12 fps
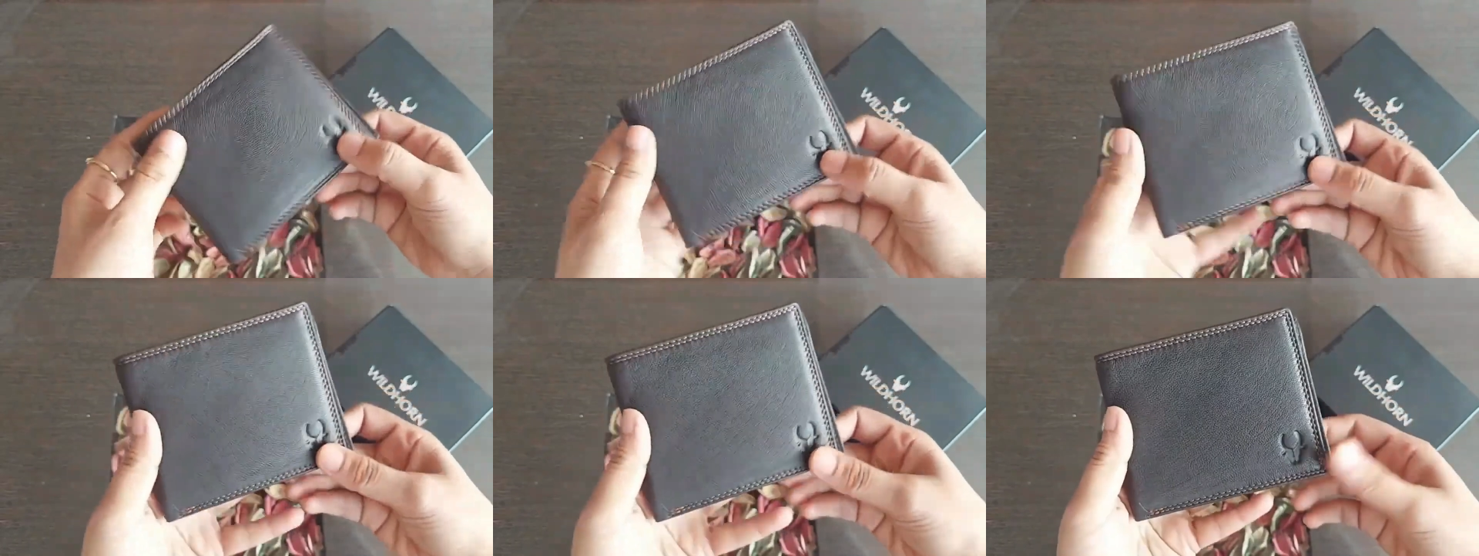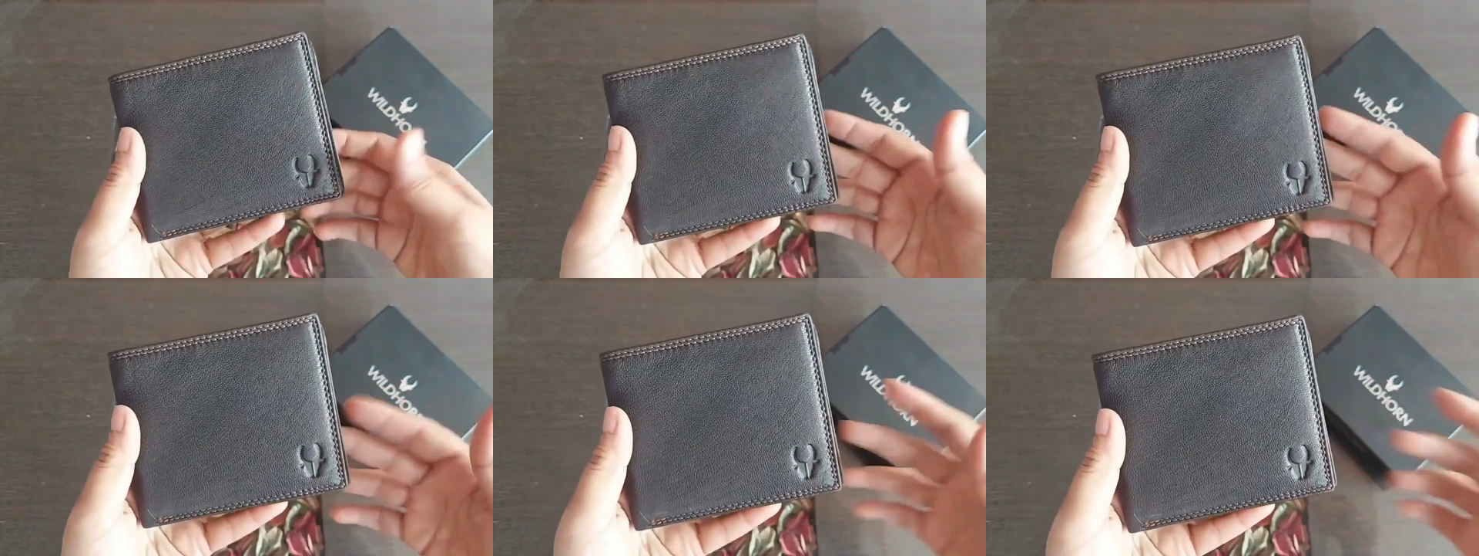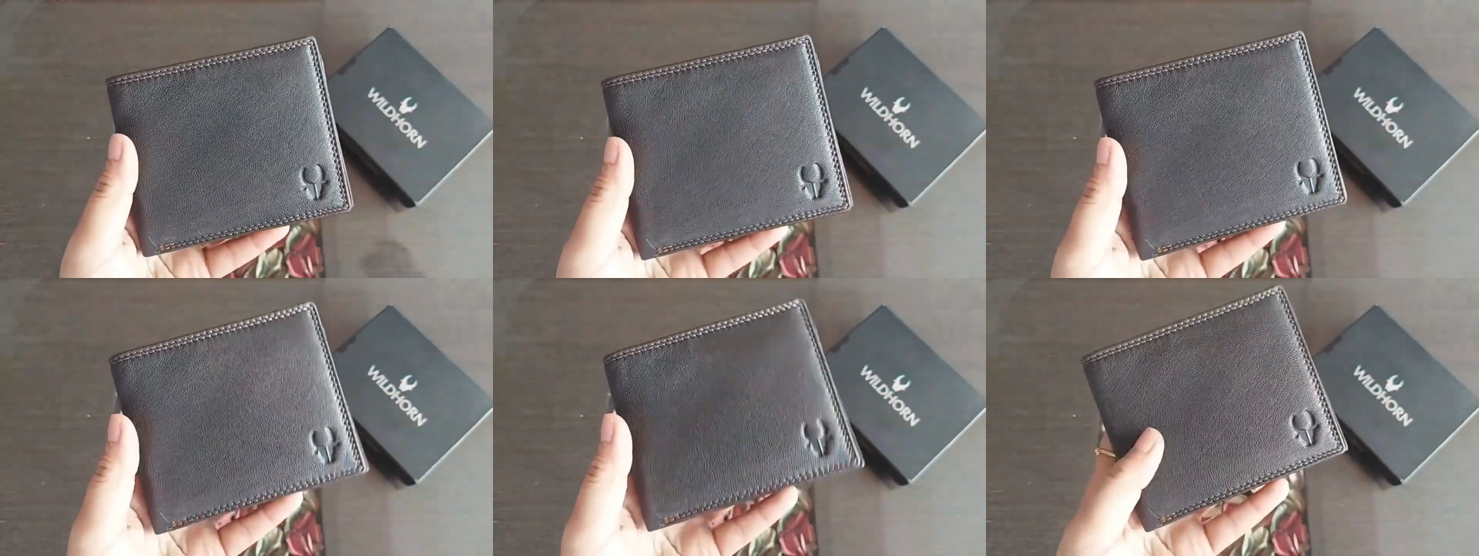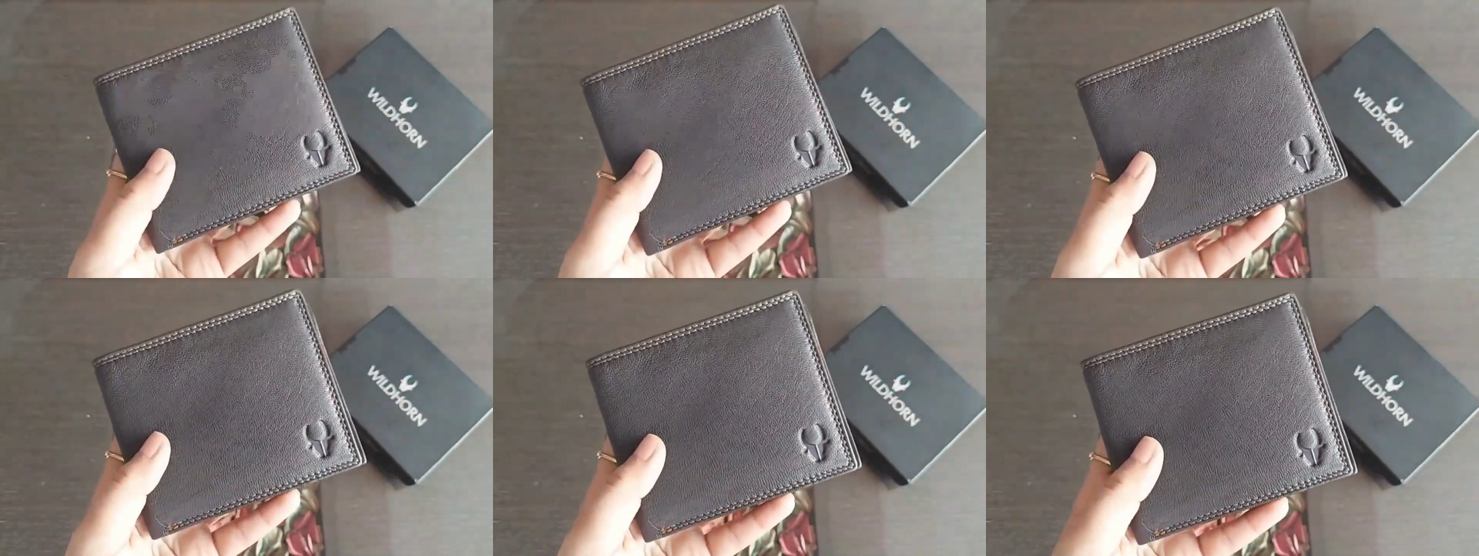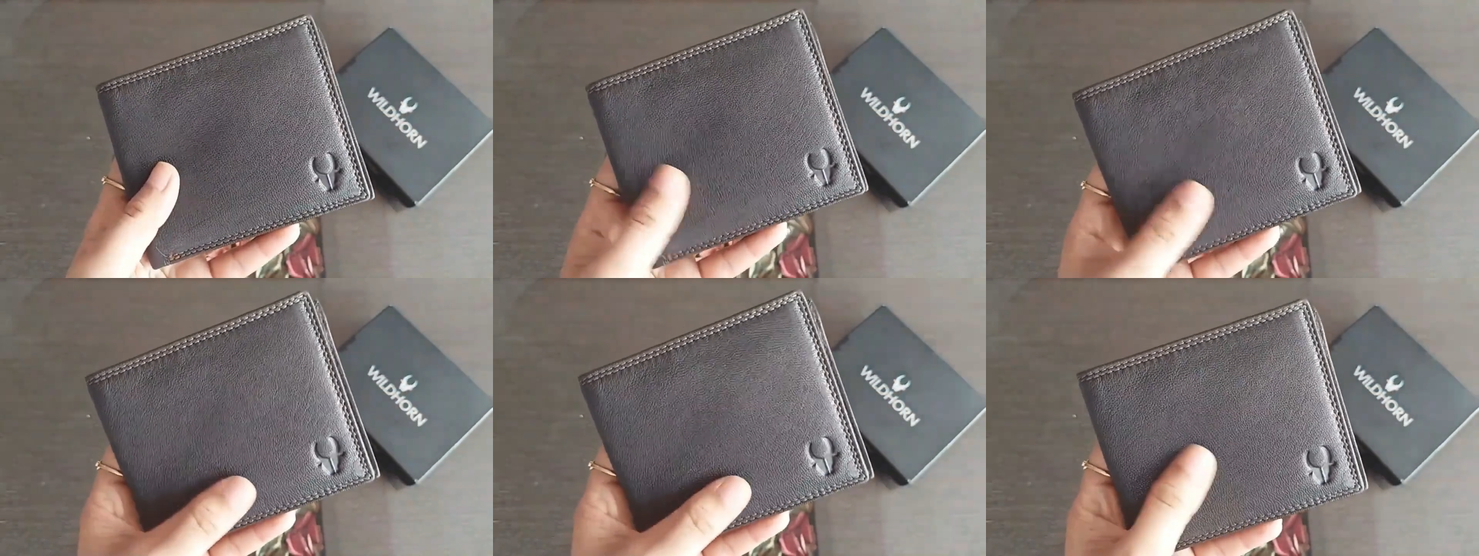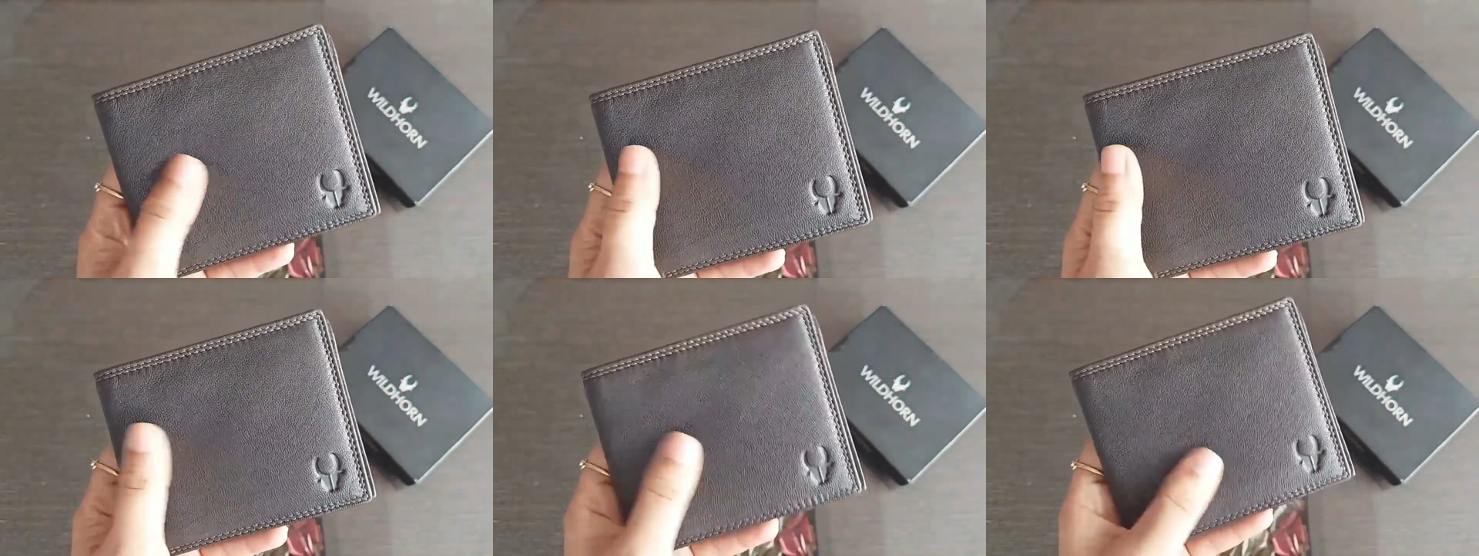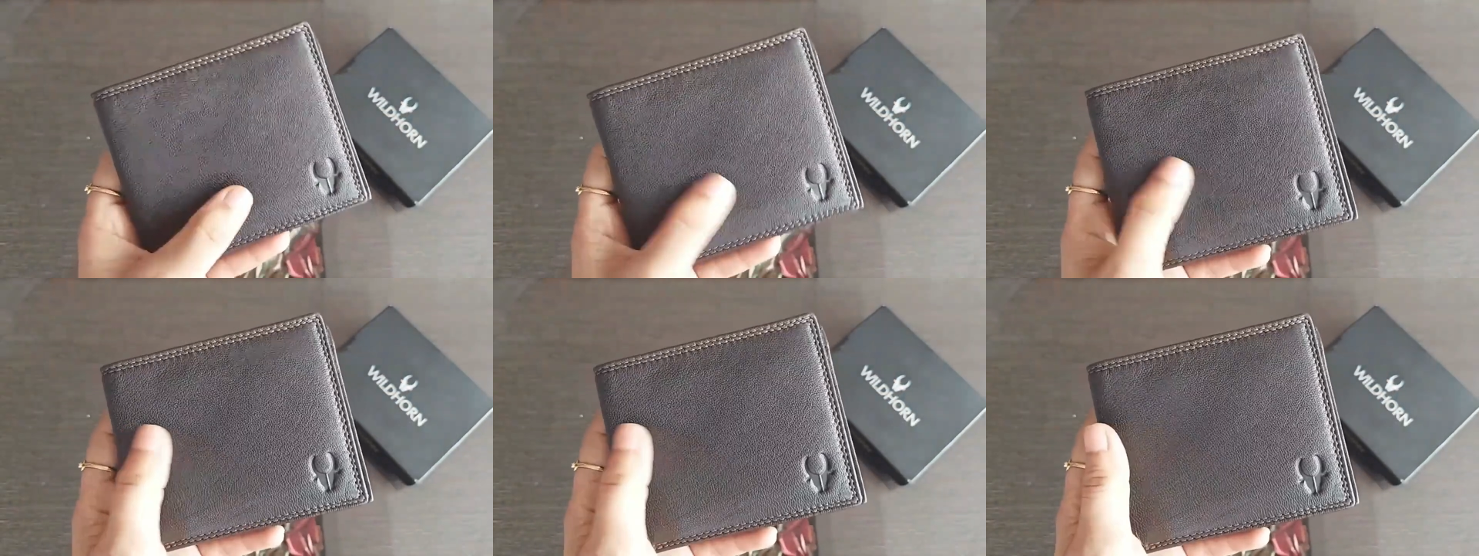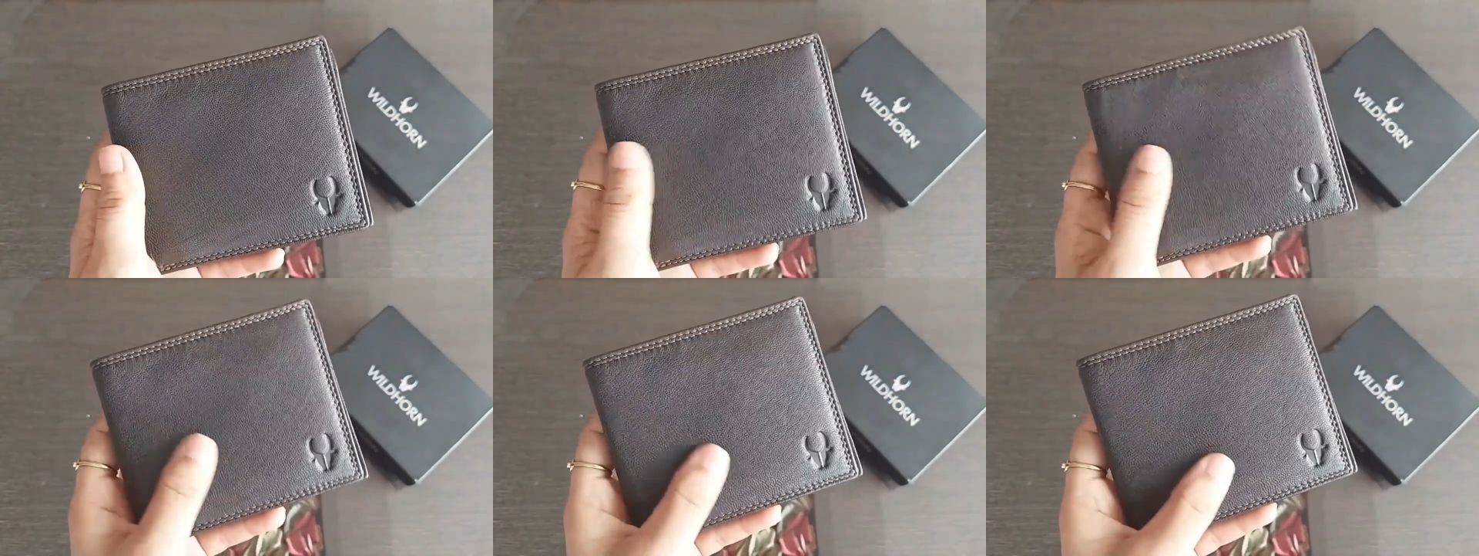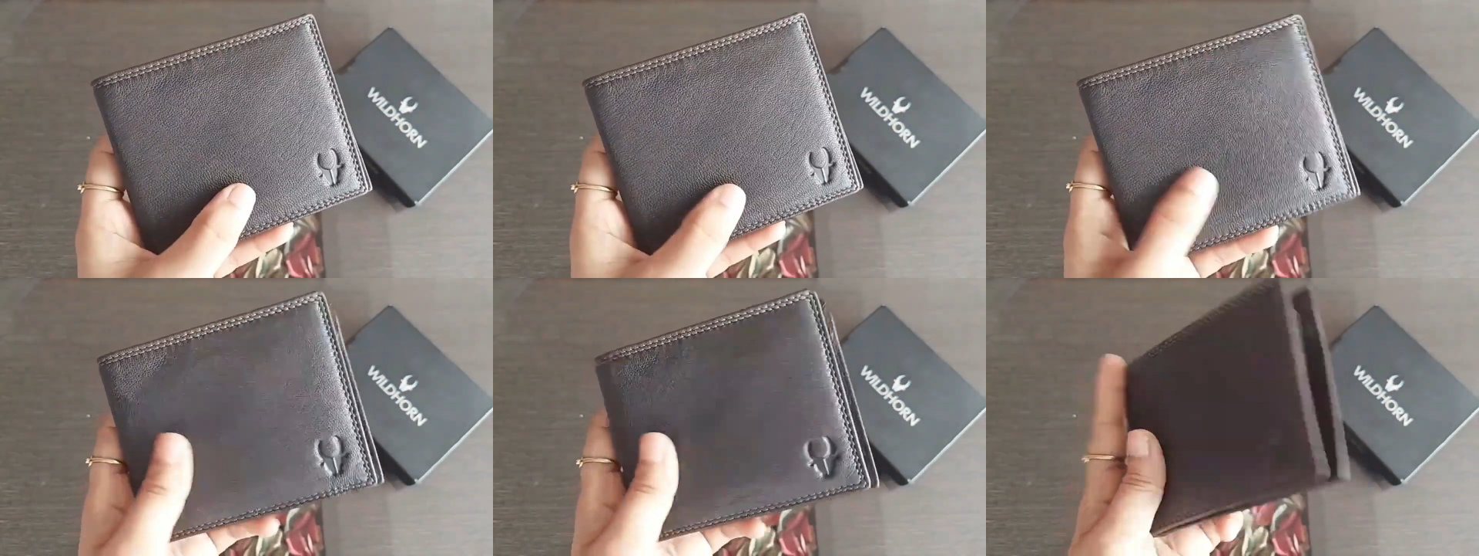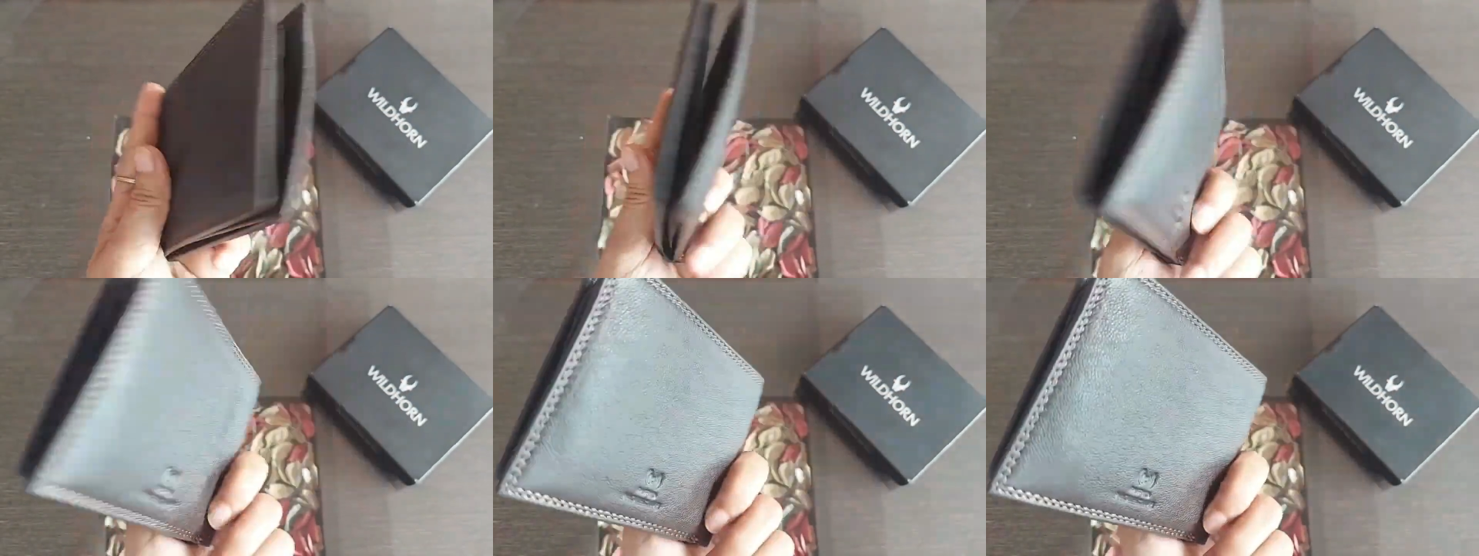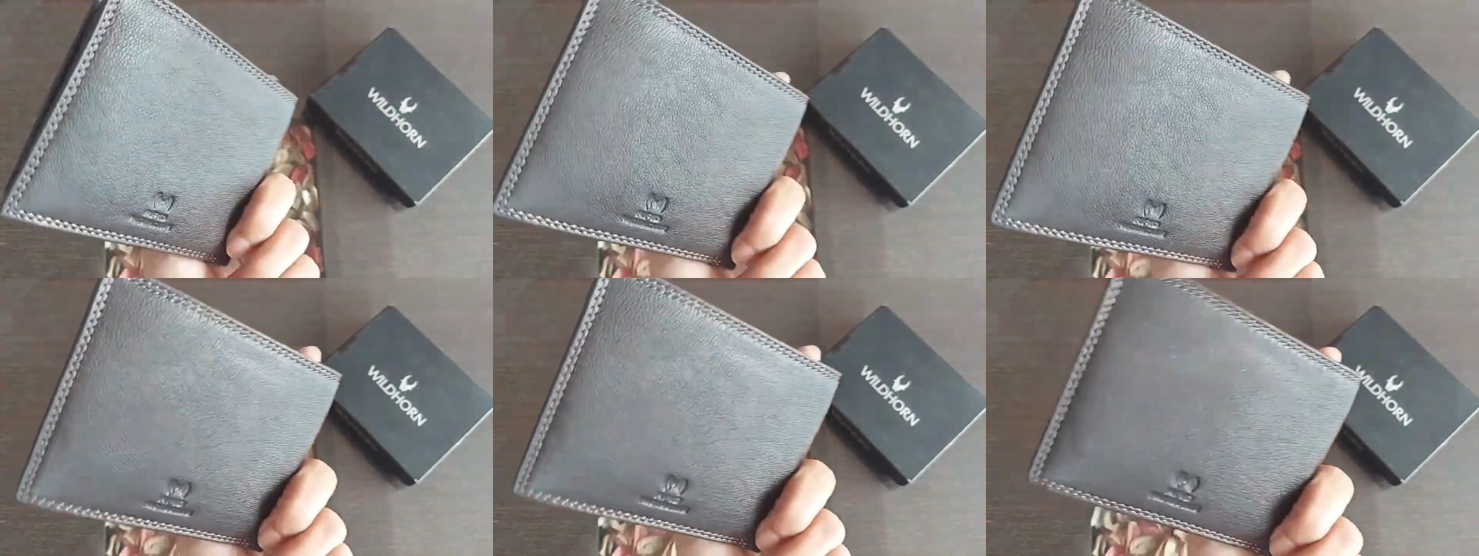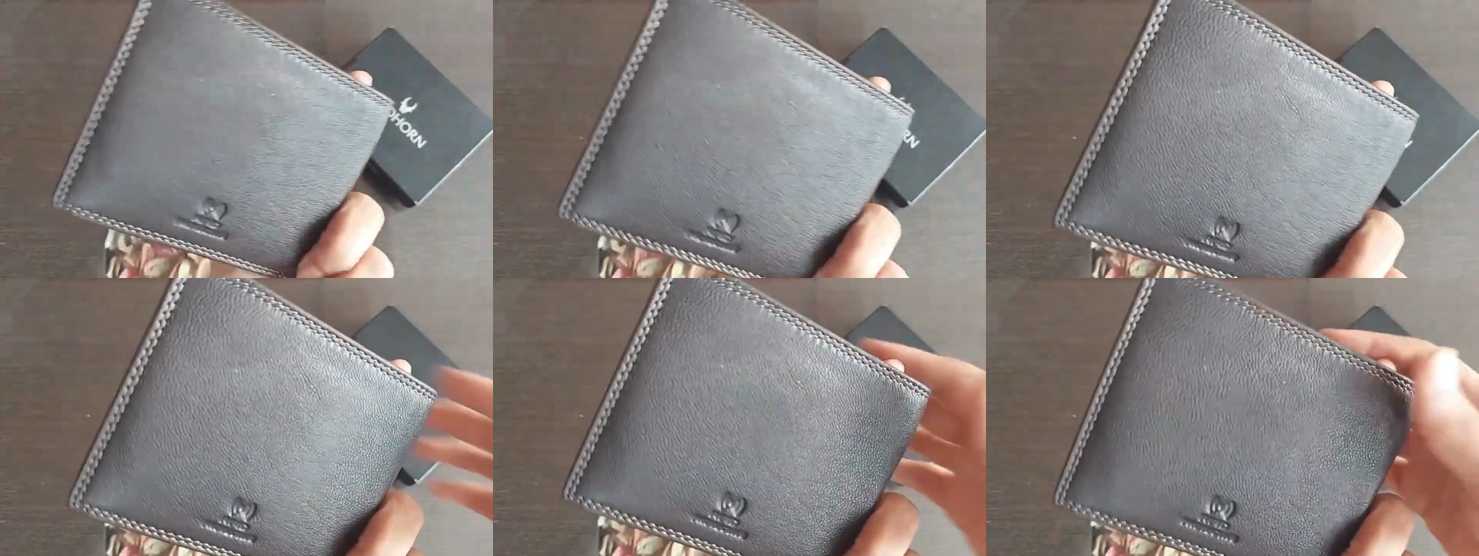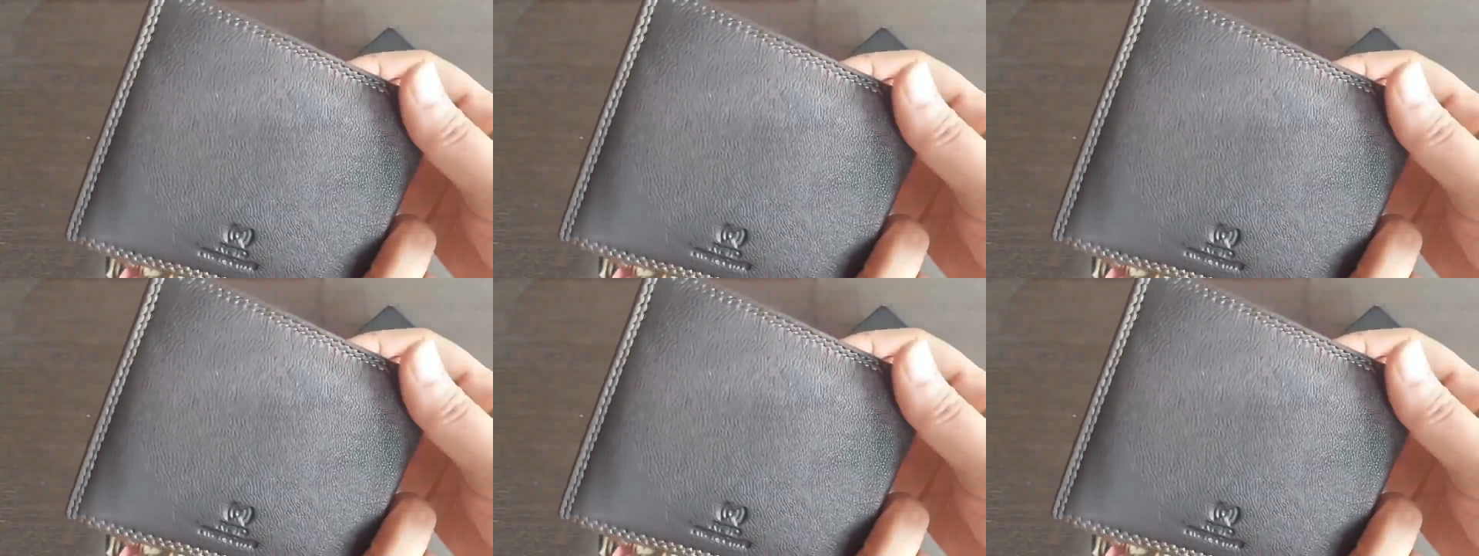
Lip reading: No face is visible, so there are no lips to read.